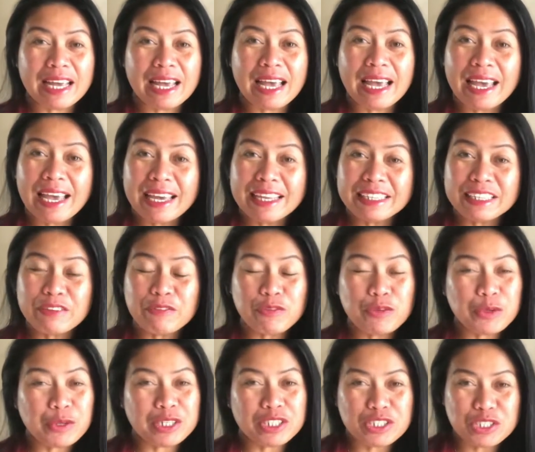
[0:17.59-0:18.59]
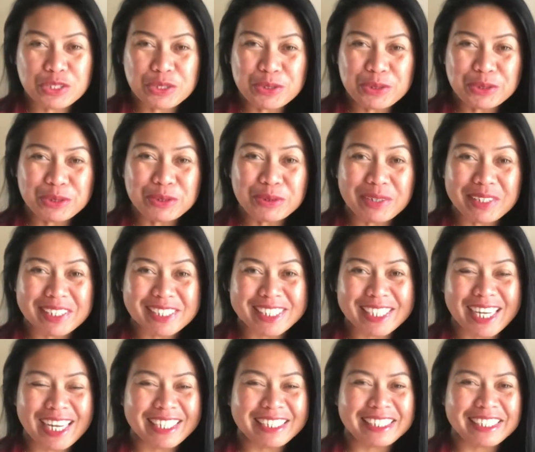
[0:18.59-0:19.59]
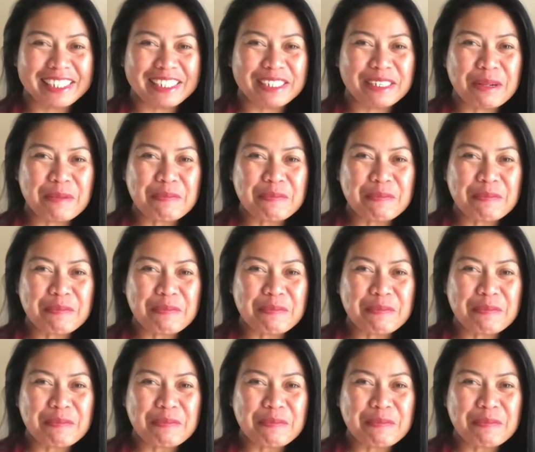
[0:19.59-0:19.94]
And if you are new to our channel,